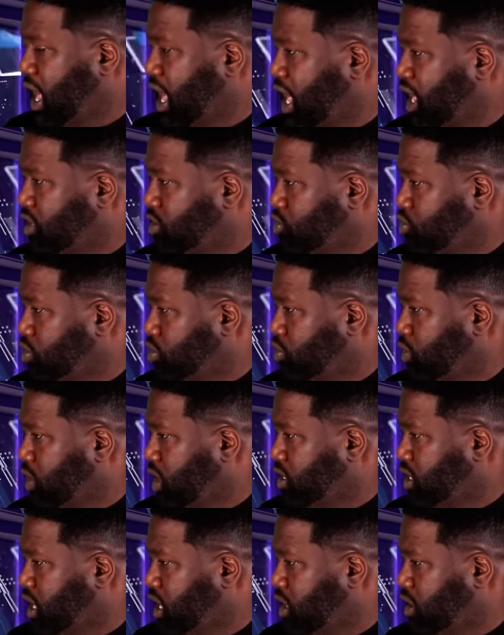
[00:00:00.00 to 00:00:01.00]
I'll do it
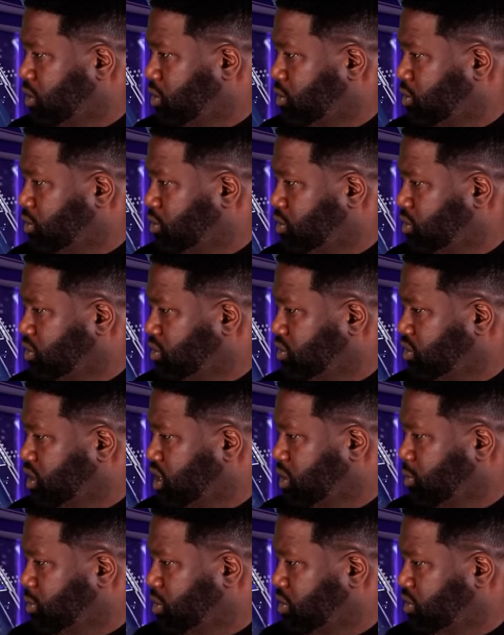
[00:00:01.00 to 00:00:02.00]
right now. Just
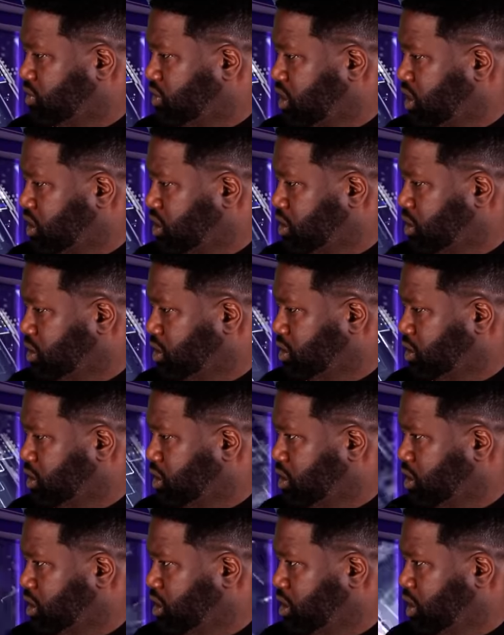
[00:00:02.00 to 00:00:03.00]
give me a second.
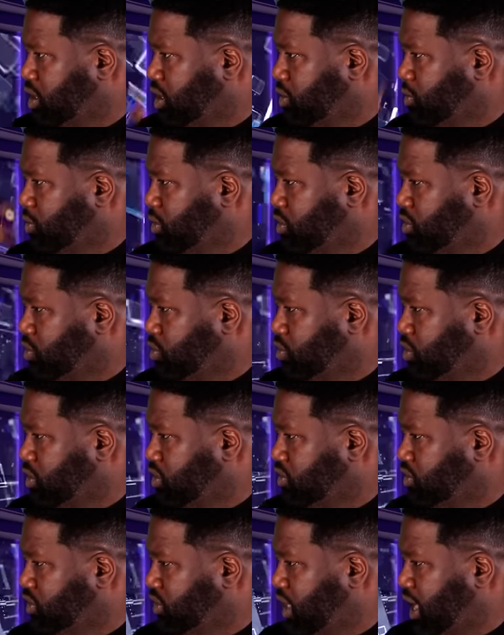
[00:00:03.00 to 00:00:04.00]
We doing
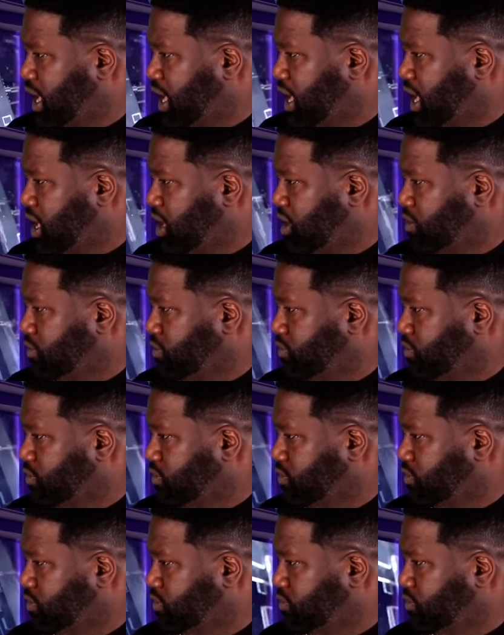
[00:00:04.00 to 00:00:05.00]
this live
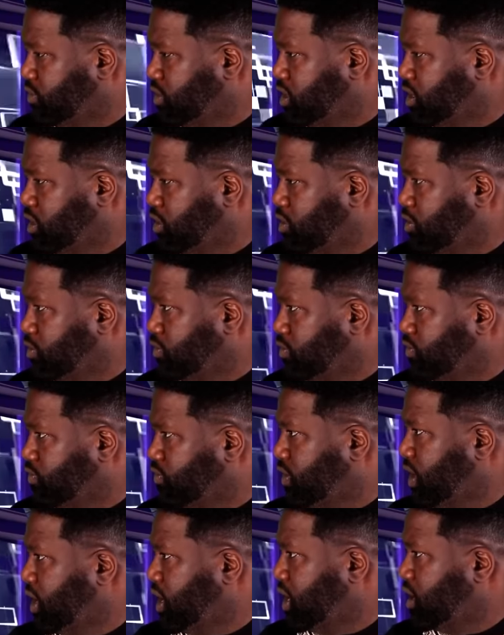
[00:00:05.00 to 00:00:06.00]
video
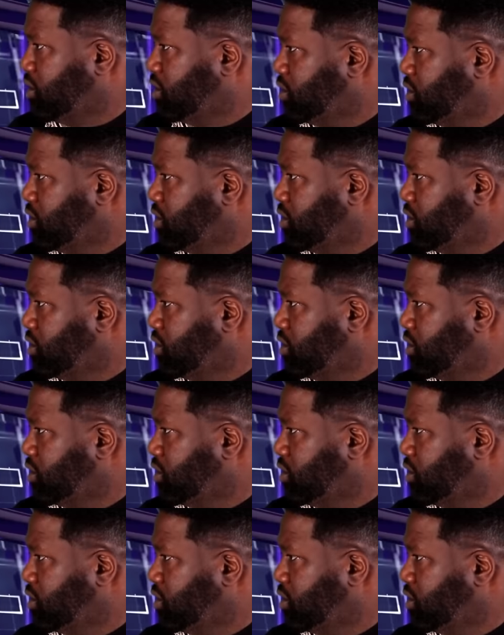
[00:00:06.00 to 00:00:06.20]
file.